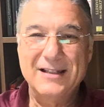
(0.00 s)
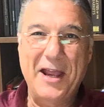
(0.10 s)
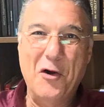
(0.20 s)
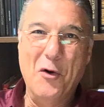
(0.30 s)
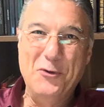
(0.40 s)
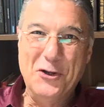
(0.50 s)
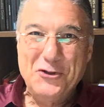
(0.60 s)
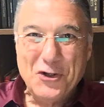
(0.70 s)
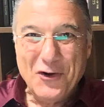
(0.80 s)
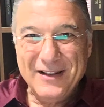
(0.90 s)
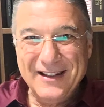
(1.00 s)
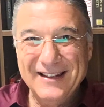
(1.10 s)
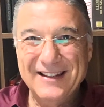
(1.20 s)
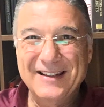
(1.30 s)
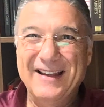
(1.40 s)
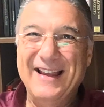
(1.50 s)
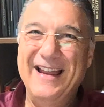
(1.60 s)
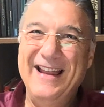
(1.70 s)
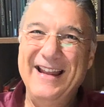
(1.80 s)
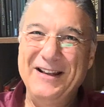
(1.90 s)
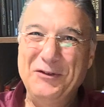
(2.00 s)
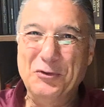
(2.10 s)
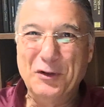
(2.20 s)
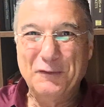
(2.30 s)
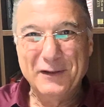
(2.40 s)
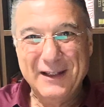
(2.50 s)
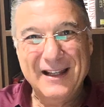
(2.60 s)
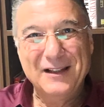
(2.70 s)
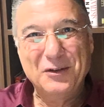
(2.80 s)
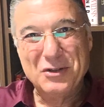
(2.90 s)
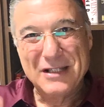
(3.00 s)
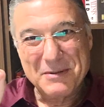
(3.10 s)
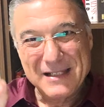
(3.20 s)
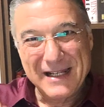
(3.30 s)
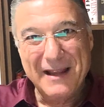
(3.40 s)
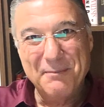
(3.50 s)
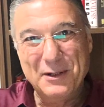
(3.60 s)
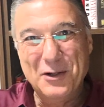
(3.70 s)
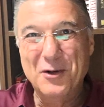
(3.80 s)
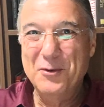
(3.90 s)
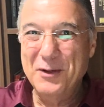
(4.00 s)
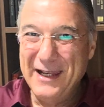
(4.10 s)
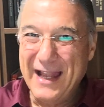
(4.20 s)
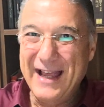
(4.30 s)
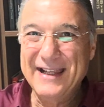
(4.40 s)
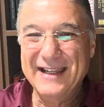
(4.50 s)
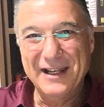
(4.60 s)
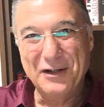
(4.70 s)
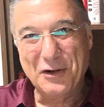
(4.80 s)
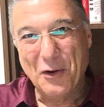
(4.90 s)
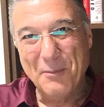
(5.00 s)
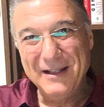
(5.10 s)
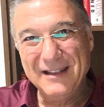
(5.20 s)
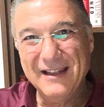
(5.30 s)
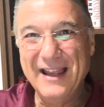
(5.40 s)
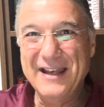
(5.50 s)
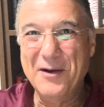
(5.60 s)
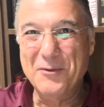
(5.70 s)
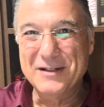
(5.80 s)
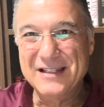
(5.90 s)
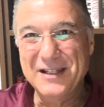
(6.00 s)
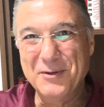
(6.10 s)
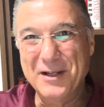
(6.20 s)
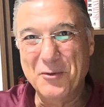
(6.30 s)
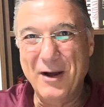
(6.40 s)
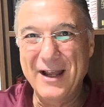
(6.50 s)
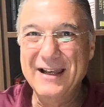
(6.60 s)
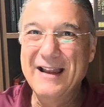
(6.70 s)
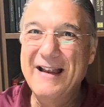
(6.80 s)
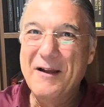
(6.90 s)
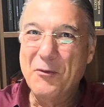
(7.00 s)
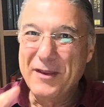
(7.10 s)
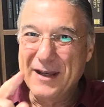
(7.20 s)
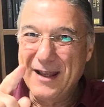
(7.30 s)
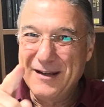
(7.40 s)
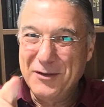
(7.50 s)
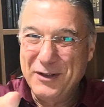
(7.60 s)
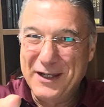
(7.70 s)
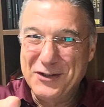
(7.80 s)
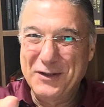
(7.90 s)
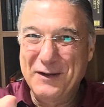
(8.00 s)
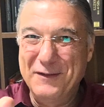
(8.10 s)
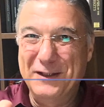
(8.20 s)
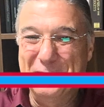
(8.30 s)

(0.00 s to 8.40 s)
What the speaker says: I hope you enjoyed it, and do not forget to subscribe below, like and comment, and I will see you in a while with another educational video.